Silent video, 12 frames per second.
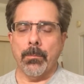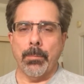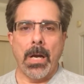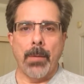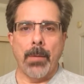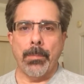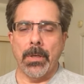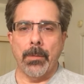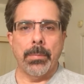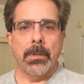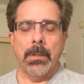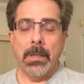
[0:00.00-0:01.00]
pop
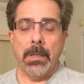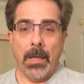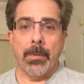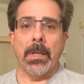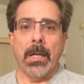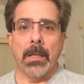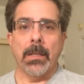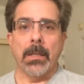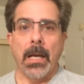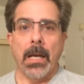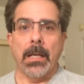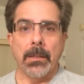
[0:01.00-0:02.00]
up, I mean,
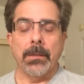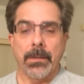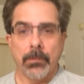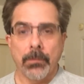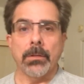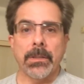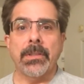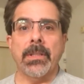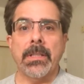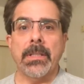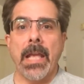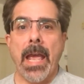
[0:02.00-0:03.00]
I literally
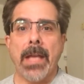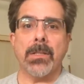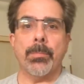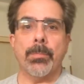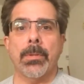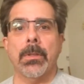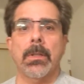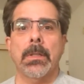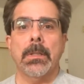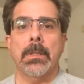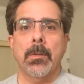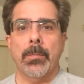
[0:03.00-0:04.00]
did gasp
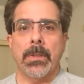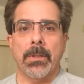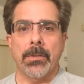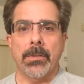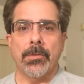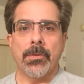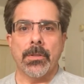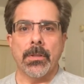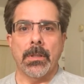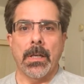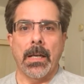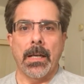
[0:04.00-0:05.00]
because
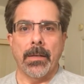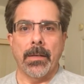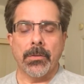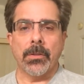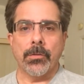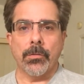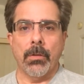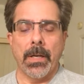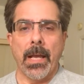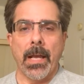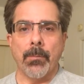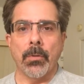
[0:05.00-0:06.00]
I have such
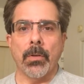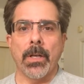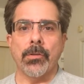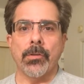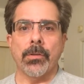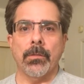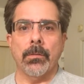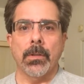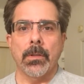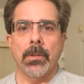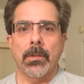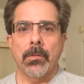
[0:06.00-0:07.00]
great admiration
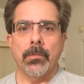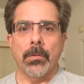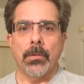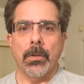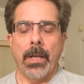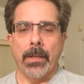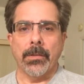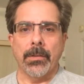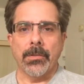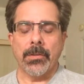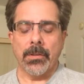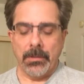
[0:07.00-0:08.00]
for
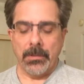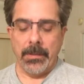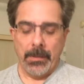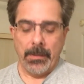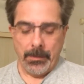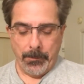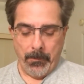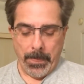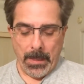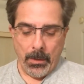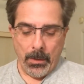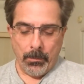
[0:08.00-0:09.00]
Antonin Scalia.
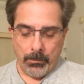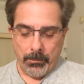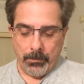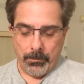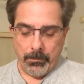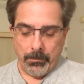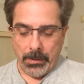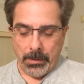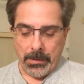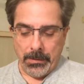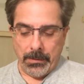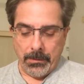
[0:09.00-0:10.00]

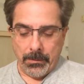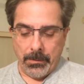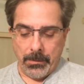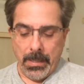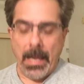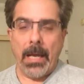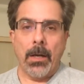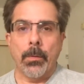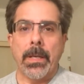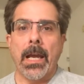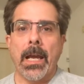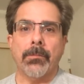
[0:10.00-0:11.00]
But now
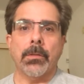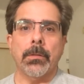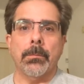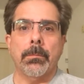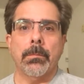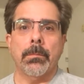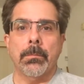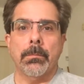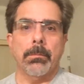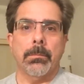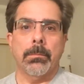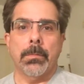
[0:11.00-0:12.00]
we have to,
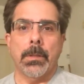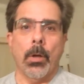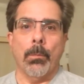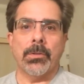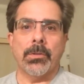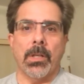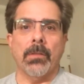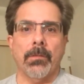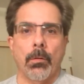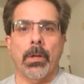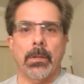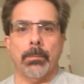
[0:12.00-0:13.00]
almost
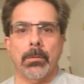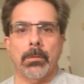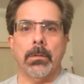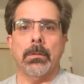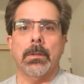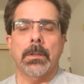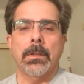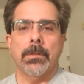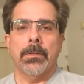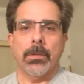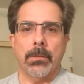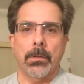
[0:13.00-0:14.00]
unavoidable
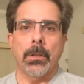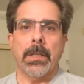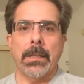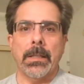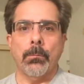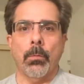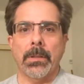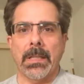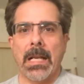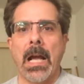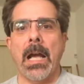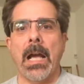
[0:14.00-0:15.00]
to look at what the
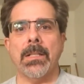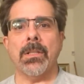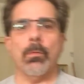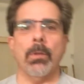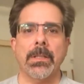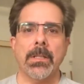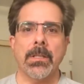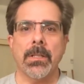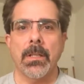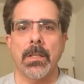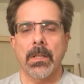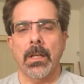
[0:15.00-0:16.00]

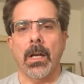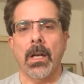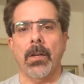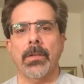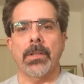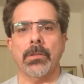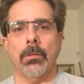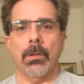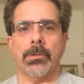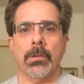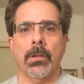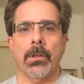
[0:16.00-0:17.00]
consequences of his
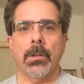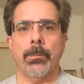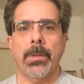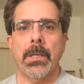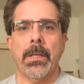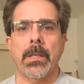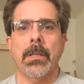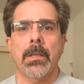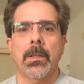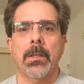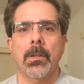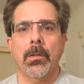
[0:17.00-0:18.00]
loss are going to be
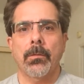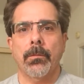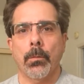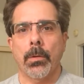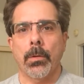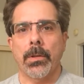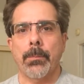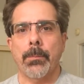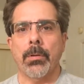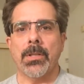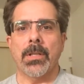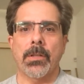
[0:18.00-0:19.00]
for the
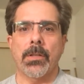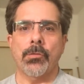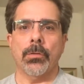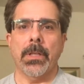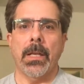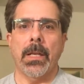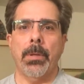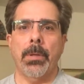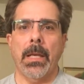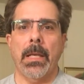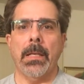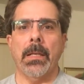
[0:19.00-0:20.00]
presidential
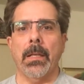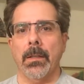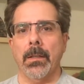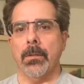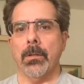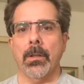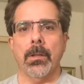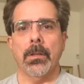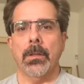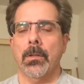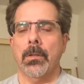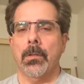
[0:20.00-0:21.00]
campaign and
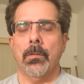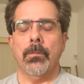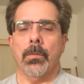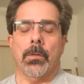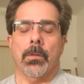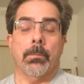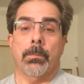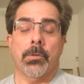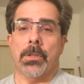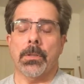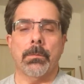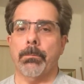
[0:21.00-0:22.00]
for
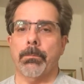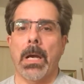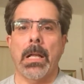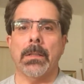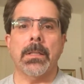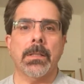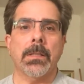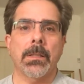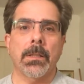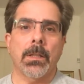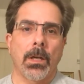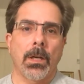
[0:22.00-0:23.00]
just politics
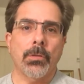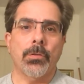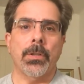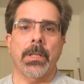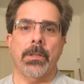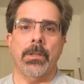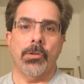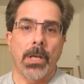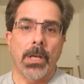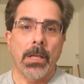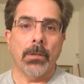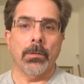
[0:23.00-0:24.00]
in the country in
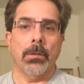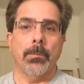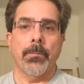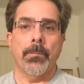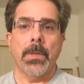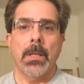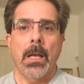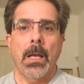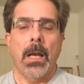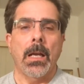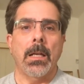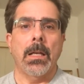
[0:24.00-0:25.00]
general.
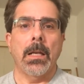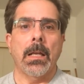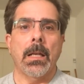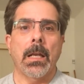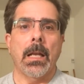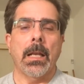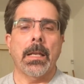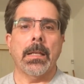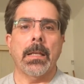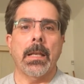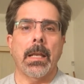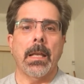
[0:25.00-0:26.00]

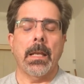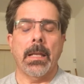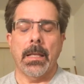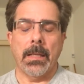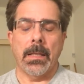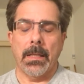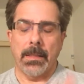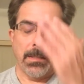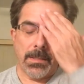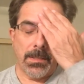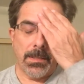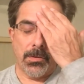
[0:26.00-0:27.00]

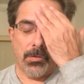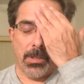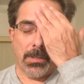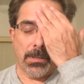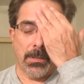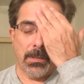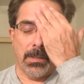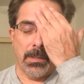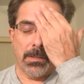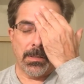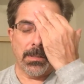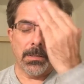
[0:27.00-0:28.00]
This is just,
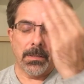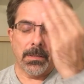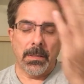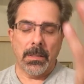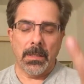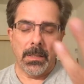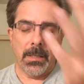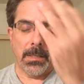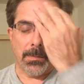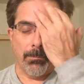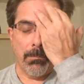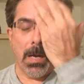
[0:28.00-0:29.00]

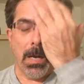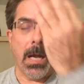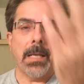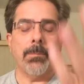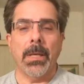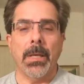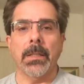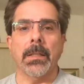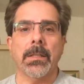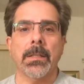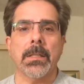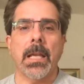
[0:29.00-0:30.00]
it's mind-bending,
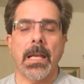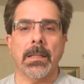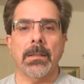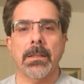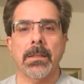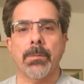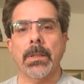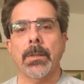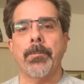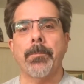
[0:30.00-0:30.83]
it's cataclysmic.